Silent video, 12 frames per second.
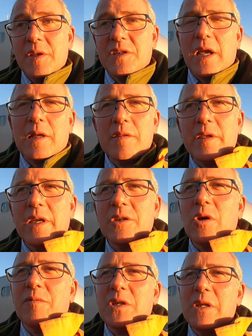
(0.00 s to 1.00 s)
The second thing
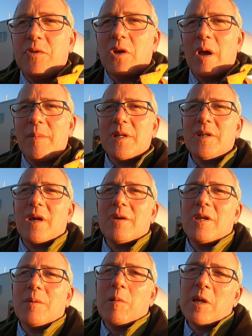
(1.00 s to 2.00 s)
is, obviously, if you're coming
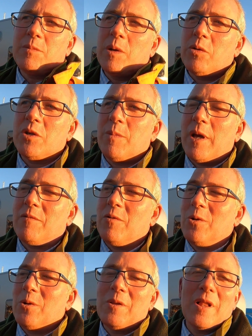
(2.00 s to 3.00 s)
down here, please be
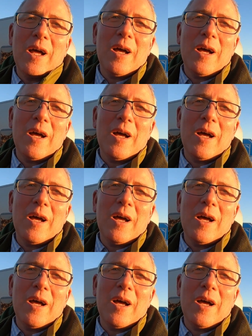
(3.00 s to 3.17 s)
respectful,